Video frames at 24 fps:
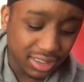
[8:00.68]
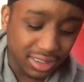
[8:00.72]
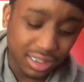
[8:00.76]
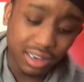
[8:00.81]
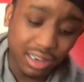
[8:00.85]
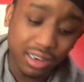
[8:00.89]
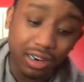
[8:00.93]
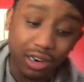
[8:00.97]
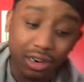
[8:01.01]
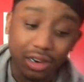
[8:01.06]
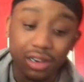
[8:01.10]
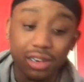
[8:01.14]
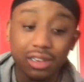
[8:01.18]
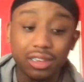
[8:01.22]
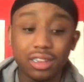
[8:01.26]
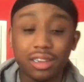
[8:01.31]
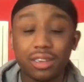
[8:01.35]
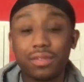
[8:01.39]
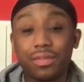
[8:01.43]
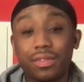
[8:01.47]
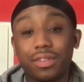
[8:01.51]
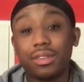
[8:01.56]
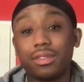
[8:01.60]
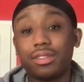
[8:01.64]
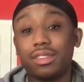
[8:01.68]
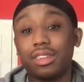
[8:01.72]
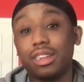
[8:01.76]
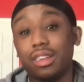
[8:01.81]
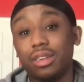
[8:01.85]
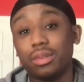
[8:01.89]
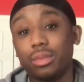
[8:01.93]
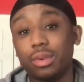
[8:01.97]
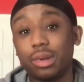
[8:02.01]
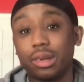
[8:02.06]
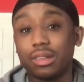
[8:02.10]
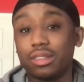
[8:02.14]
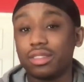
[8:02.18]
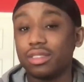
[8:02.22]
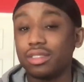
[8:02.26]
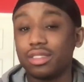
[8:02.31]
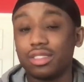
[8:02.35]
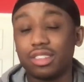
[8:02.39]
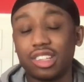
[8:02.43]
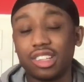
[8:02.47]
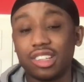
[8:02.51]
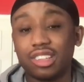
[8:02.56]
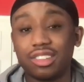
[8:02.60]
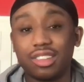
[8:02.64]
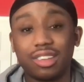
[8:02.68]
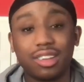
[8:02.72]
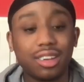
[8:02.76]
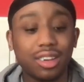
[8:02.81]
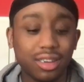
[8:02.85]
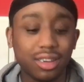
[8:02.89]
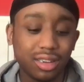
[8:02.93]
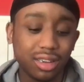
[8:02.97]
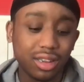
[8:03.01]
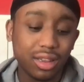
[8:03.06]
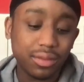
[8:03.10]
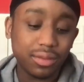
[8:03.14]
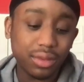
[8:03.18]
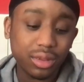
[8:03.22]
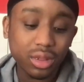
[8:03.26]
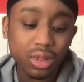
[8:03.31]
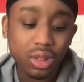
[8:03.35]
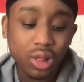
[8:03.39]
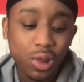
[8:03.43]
They're currently the 5th seed in the West. They're 16 and 11.